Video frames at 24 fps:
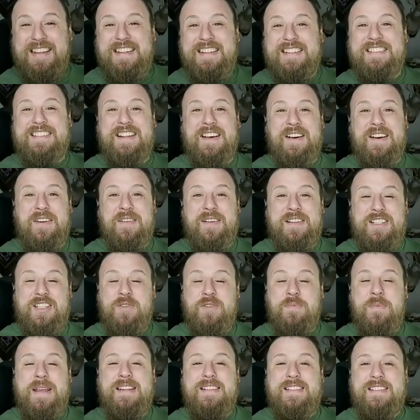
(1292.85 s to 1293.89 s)
So it just
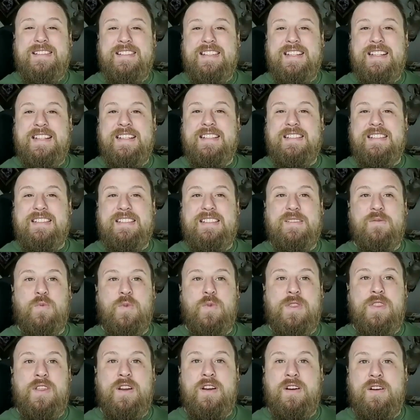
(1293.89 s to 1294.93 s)
made sense
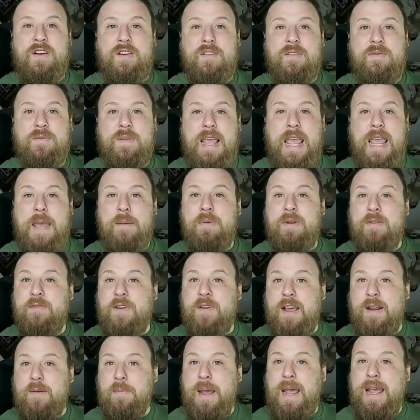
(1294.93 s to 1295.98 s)
with their
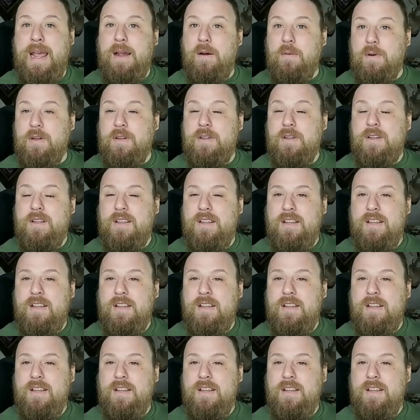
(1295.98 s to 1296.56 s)
amplified power,